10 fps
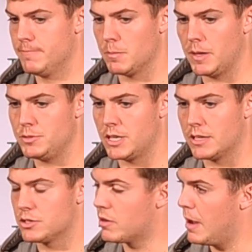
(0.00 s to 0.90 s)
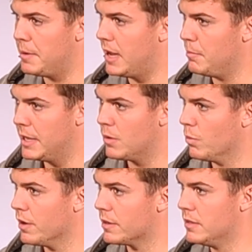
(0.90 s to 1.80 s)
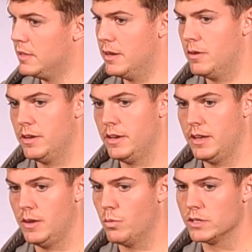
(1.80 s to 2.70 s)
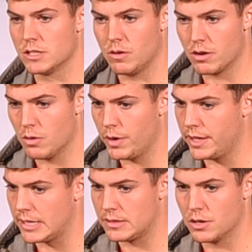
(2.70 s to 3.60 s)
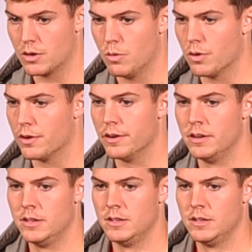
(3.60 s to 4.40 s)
Sometimes you got to scrap it out and make it work, you know, and it wasn't going our way in that third quarter.